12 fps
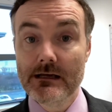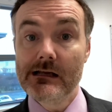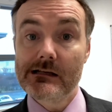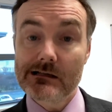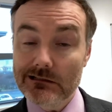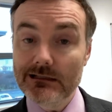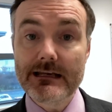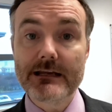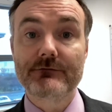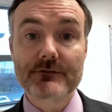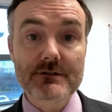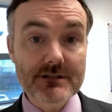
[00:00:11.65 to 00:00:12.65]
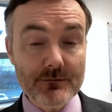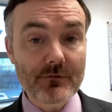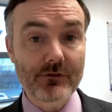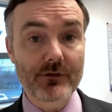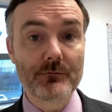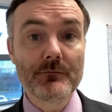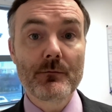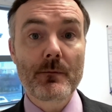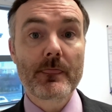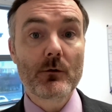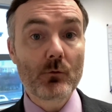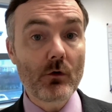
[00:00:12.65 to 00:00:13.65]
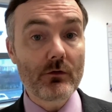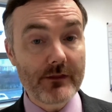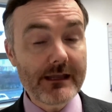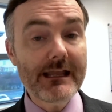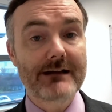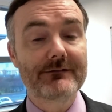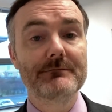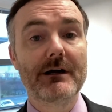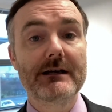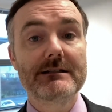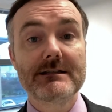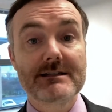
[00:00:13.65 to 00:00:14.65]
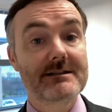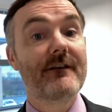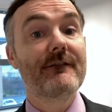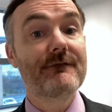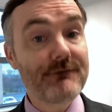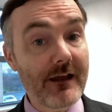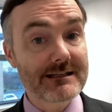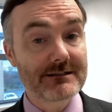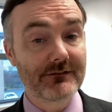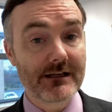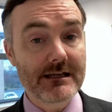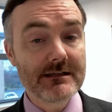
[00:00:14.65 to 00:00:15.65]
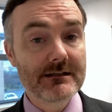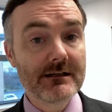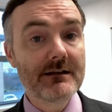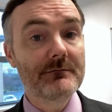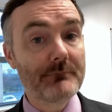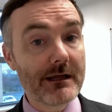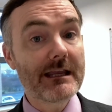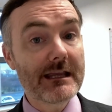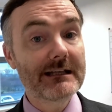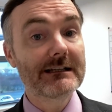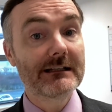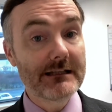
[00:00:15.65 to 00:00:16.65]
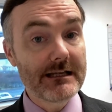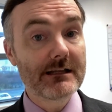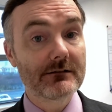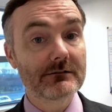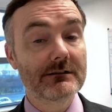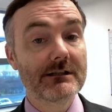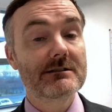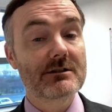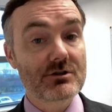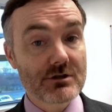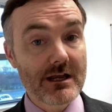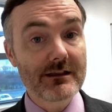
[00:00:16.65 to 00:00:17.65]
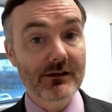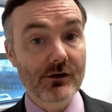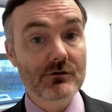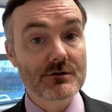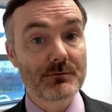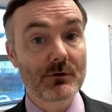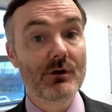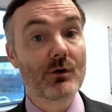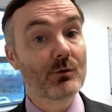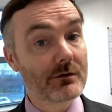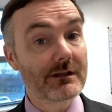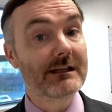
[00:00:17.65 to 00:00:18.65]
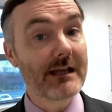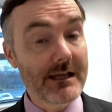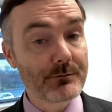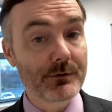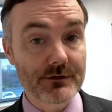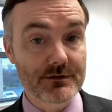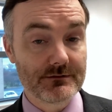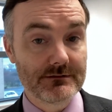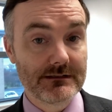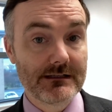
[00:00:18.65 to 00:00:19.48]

Clearly, for some of them, what they have in mind is effectively making it illegal to share the gospel with a gay person.